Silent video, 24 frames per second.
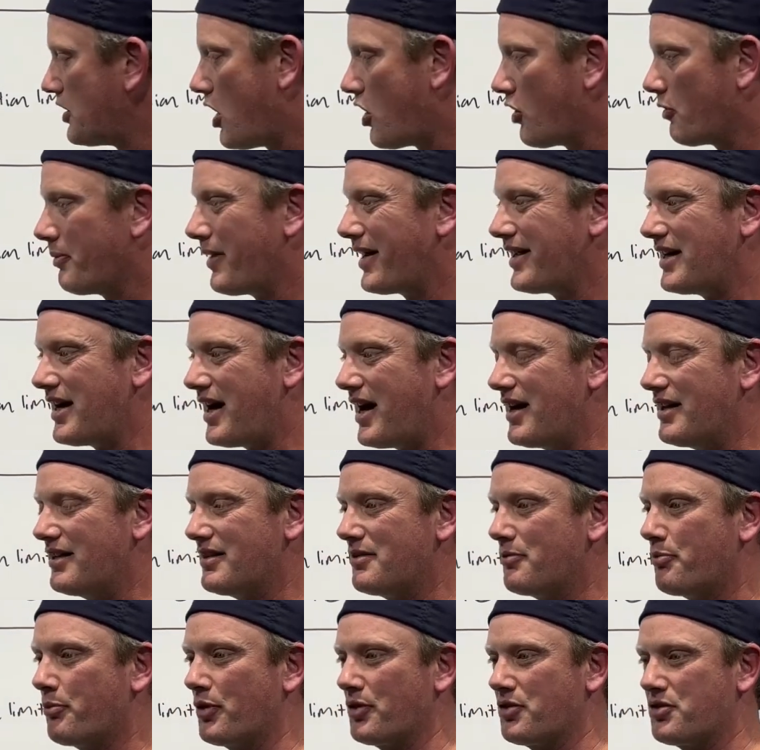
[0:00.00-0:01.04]
perceive your
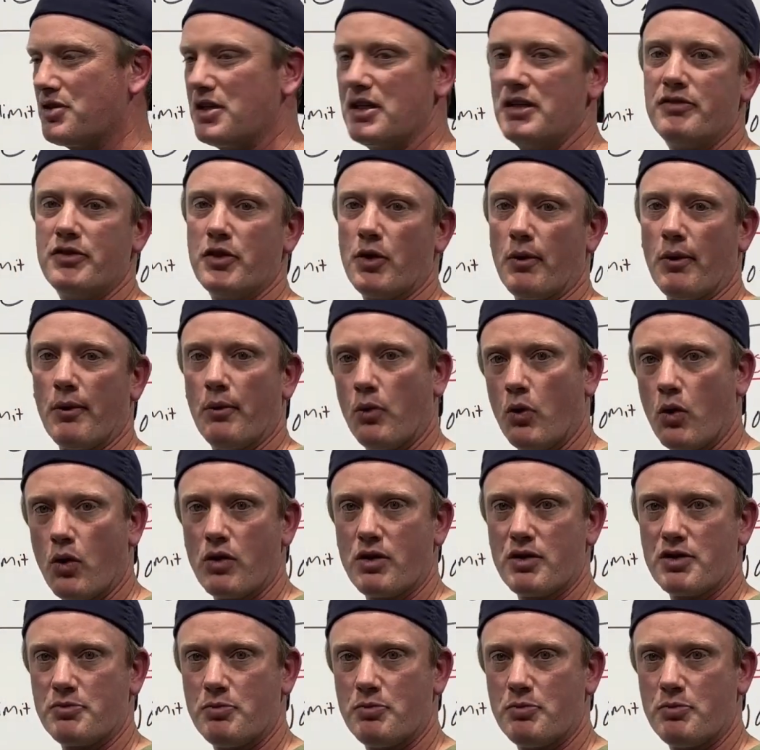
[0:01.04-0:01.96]
reward as being worth it,